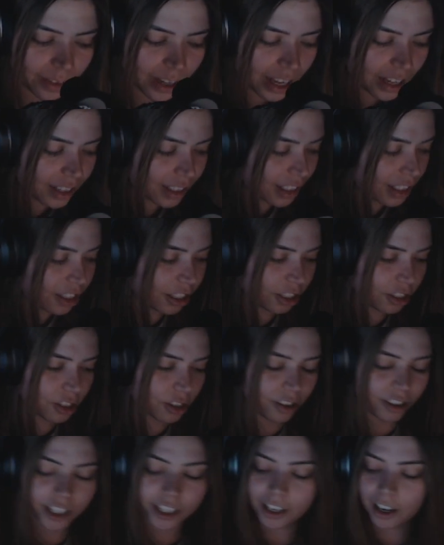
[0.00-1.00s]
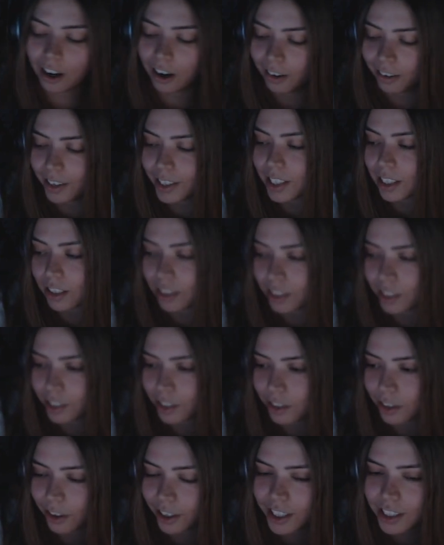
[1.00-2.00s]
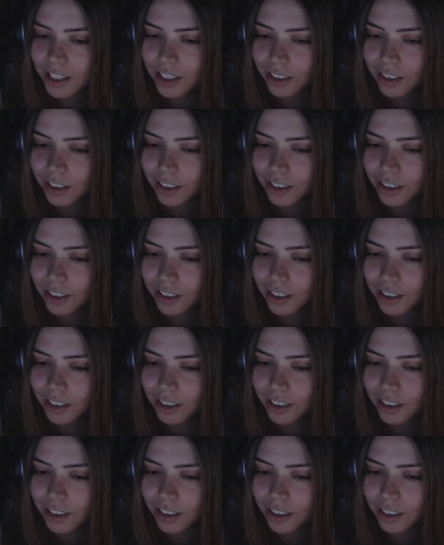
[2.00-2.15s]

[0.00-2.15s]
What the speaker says: And in Discord, you're always in Discord,